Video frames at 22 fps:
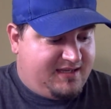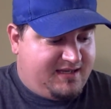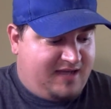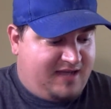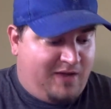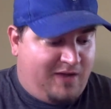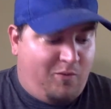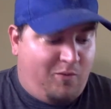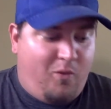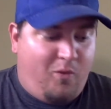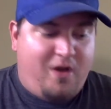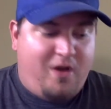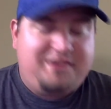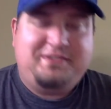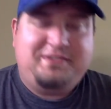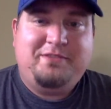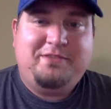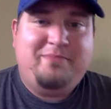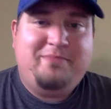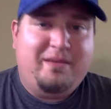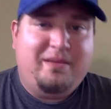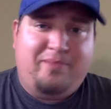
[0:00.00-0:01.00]
I want
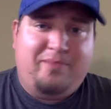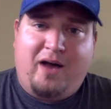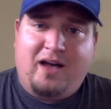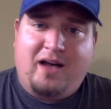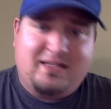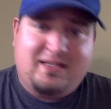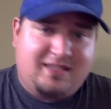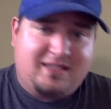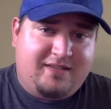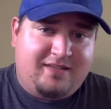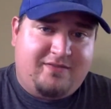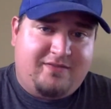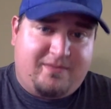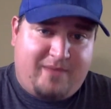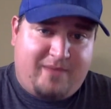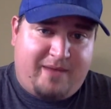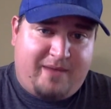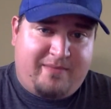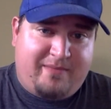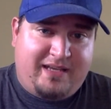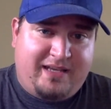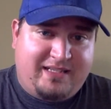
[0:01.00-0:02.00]
to be positive
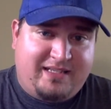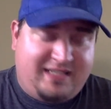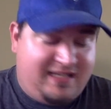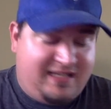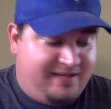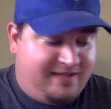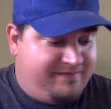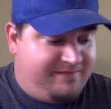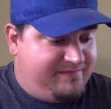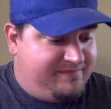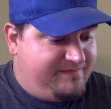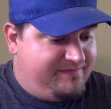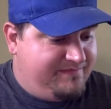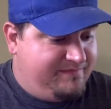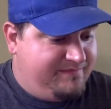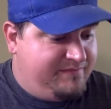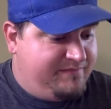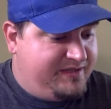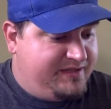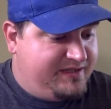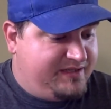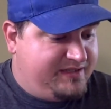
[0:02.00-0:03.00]
about my team,
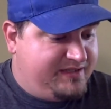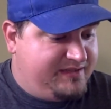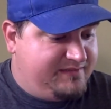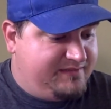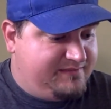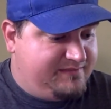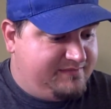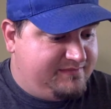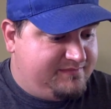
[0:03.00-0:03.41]
but